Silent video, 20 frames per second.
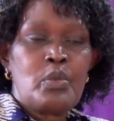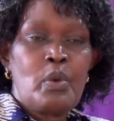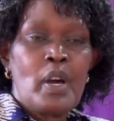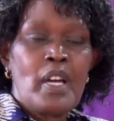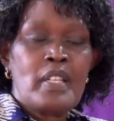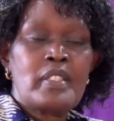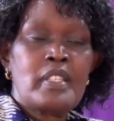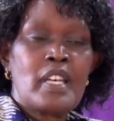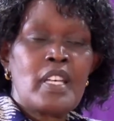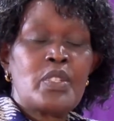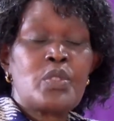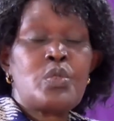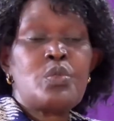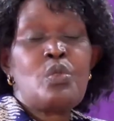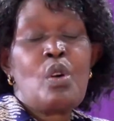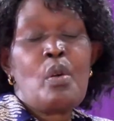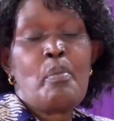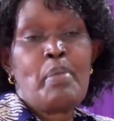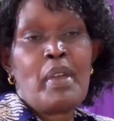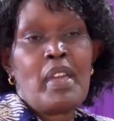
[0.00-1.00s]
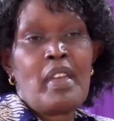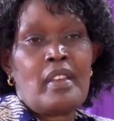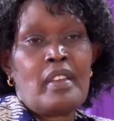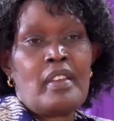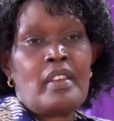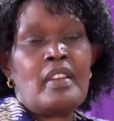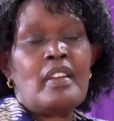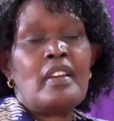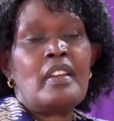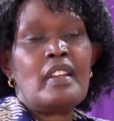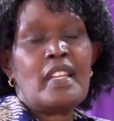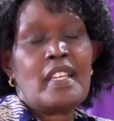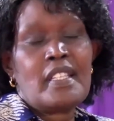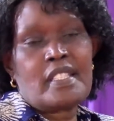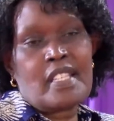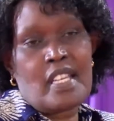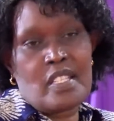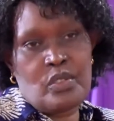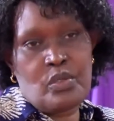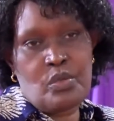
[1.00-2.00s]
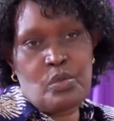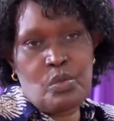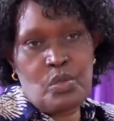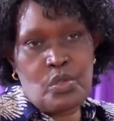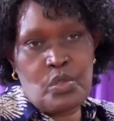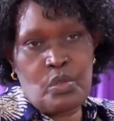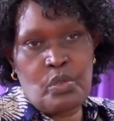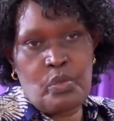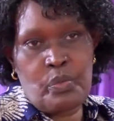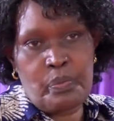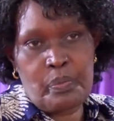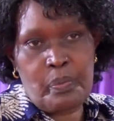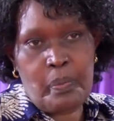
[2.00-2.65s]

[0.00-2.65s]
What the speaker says: wants us to obey, let us do so.